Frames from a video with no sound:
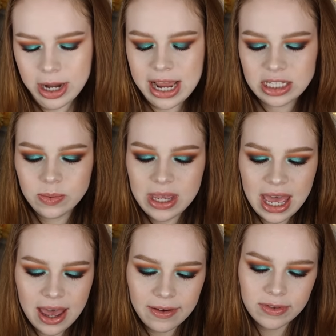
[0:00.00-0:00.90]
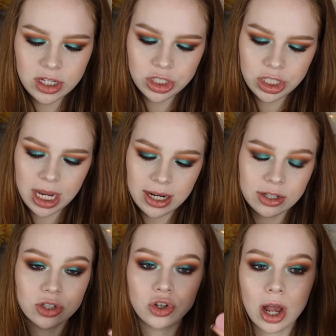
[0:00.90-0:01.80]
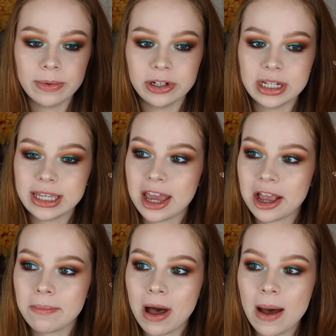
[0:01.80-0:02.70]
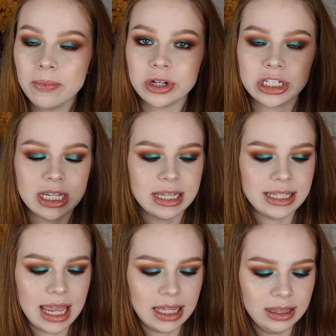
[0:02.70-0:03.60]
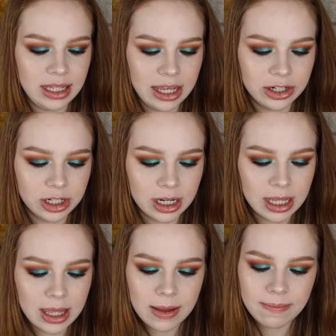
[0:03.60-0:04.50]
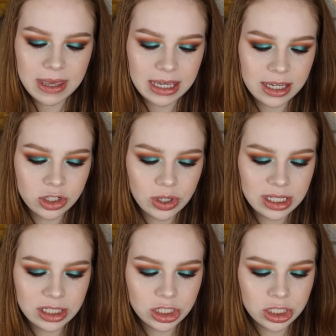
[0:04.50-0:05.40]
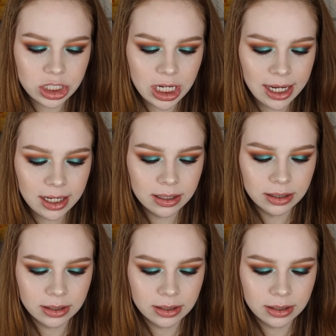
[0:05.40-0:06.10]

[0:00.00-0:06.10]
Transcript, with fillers: right, next we have the shade Strawberry Cake Pop, which is a lighter pinky transition shade.